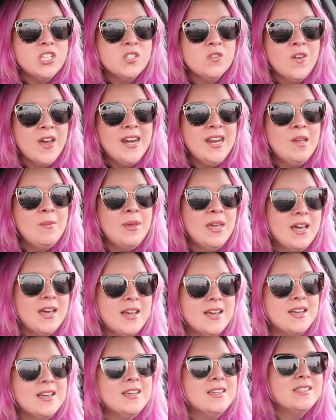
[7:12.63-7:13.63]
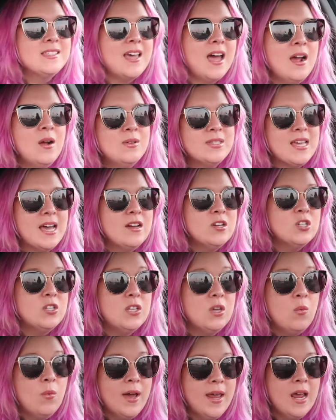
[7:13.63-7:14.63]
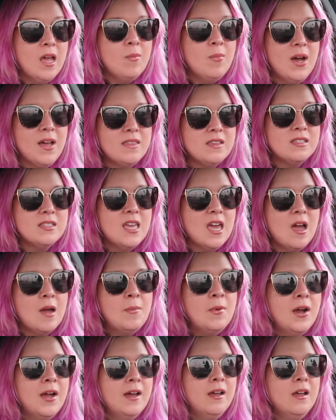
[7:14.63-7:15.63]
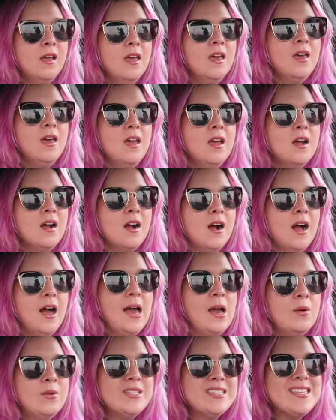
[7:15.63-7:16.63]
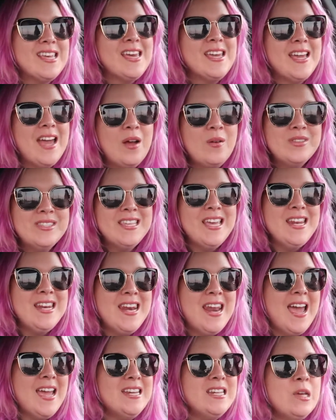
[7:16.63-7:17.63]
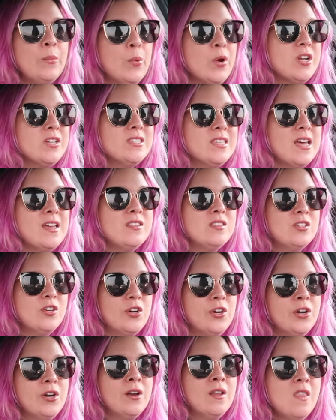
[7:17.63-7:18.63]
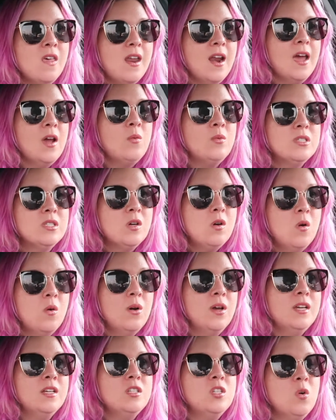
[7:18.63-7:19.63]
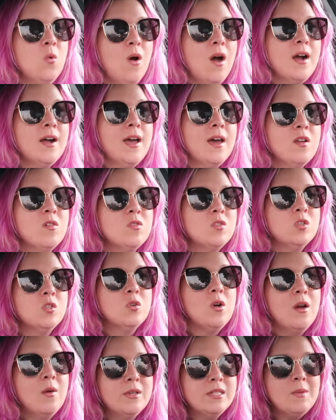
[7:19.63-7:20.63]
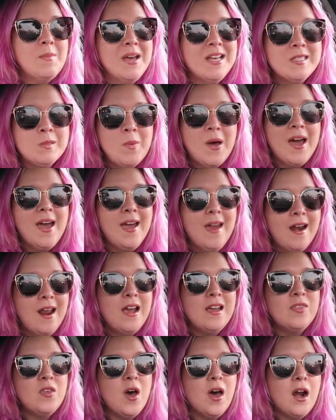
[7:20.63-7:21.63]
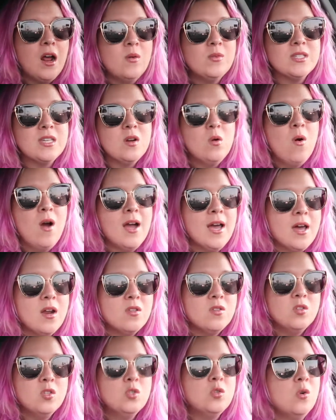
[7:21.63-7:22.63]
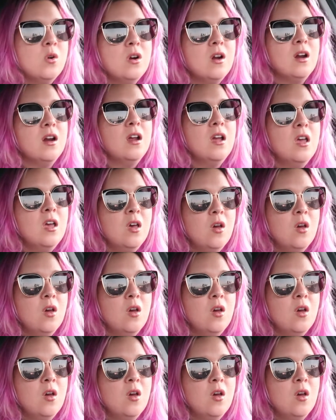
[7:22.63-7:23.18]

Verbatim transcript: is funny because I was actually, when I bought this camera, I was like, I would say 90% certain that I was going to walk out of the store. I went to Best Buy and I thought I was going to walk out of the store